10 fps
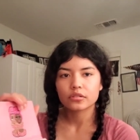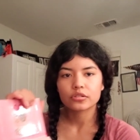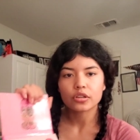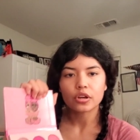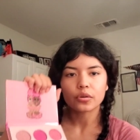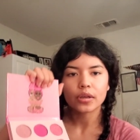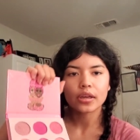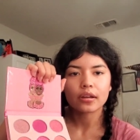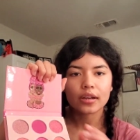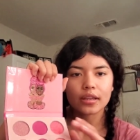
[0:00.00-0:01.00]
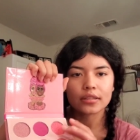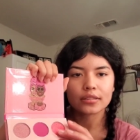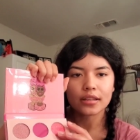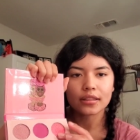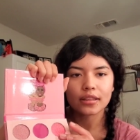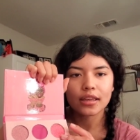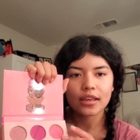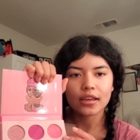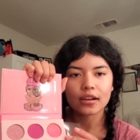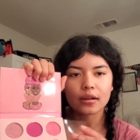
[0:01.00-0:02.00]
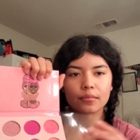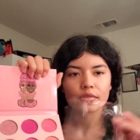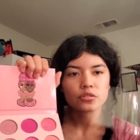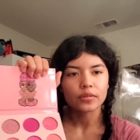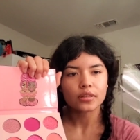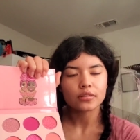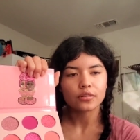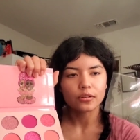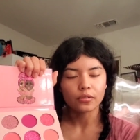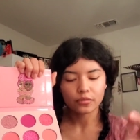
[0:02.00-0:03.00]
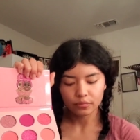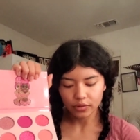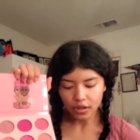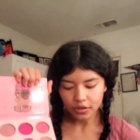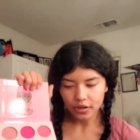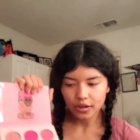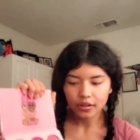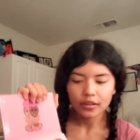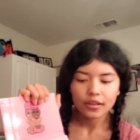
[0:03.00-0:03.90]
So here is the thing. It comes with this little blocker.